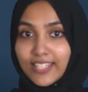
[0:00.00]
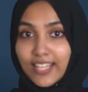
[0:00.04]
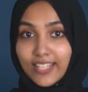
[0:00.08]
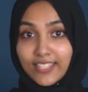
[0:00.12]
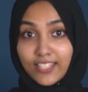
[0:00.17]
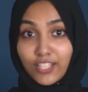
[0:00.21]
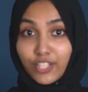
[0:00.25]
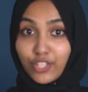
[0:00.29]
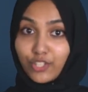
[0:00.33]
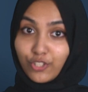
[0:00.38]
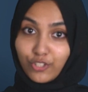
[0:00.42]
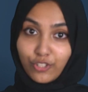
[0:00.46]
as
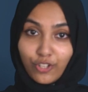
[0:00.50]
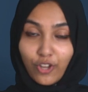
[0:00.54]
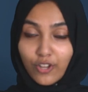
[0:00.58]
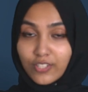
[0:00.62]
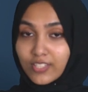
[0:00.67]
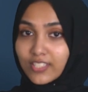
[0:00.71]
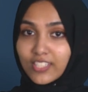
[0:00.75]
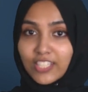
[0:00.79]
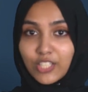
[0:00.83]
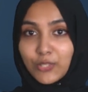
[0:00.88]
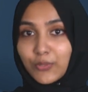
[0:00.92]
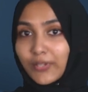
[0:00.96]
a
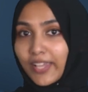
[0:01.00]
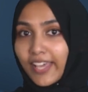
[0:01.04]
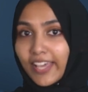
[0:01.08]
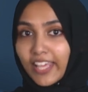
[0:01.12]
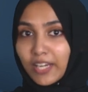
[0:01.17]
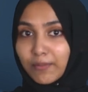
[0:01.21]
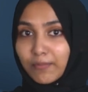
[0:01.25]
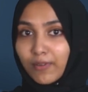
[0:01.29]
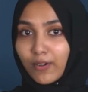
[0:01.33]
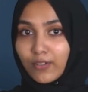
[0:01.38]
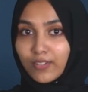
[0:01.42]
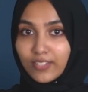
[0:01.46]
curiosity you care
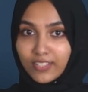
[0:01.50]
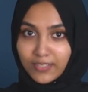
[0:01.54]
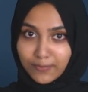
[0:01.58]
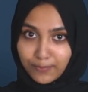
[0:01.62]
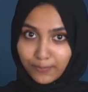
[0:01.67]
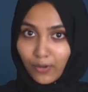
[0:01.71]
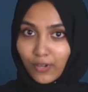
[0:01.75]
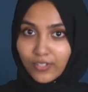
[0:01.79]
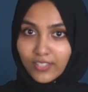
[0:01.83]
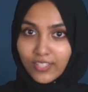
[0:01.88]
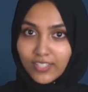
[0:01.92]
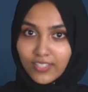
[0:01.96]
about is
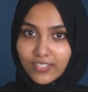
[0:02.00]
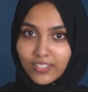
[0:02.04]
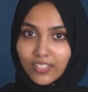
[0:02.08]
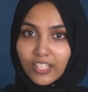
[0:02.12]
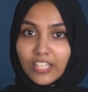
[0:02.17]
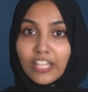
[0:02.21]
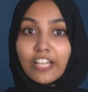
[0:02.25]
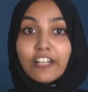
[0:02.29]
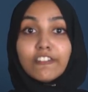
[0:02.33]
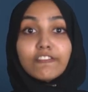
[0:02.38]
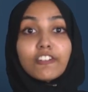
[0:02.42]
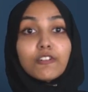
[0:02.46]
important,
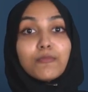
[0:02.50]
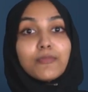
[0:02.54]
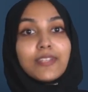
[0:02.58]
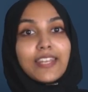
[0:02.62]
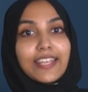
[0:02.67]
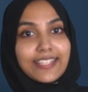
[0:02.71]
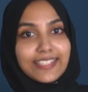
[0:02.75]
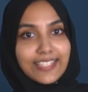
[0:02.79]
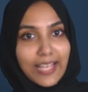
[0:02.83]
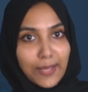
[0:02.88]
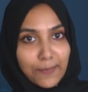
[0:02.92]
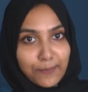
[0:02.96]
from an
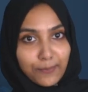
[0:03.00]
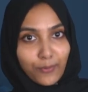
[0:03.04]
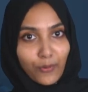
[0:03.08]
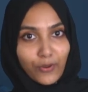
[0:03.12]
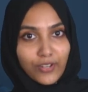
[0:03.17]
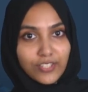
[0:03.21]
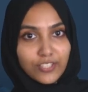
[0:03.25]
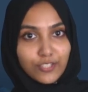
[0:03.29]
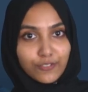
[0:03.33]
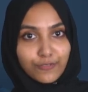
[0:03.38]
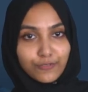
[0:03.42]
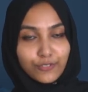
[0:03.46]
exam
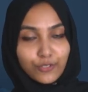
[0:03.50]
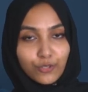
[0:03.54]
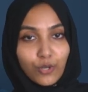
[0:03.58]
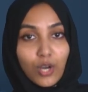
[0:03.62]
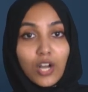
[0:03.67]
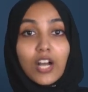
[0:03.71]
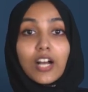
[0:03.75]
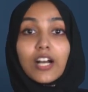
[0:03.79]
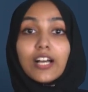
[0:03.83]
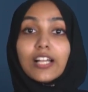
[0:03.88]
point of view,